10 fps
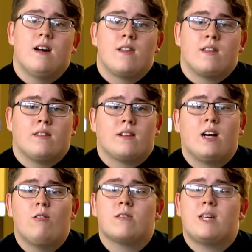The
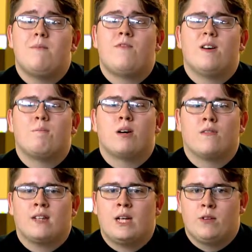color scheme fit
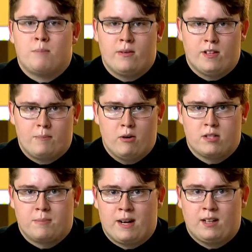perfectly with the
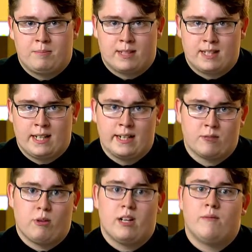post-apocalyptic setting
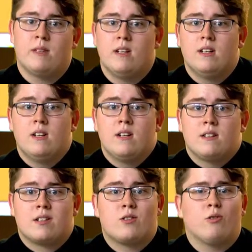as well.
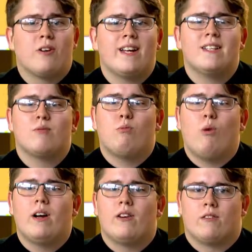The story is
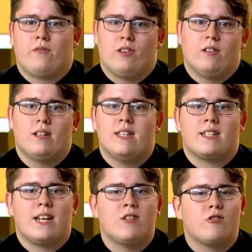wonderful.
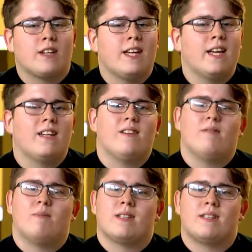It's
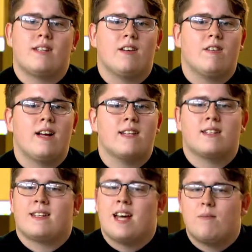intricate, mysterious,
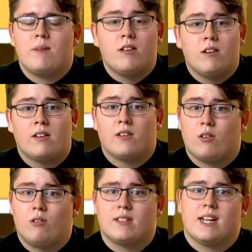and kept me hooked the
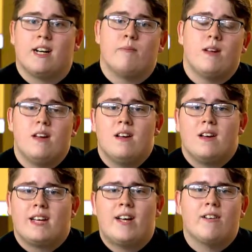whole time.
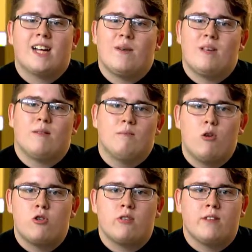Akira got me
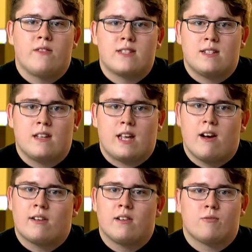emotionally invested in the
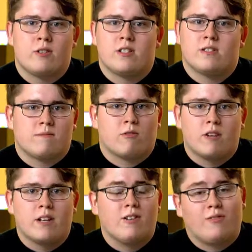characters, which is
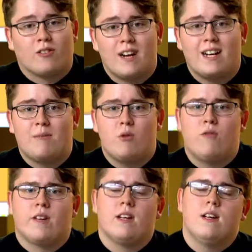critical for any movie.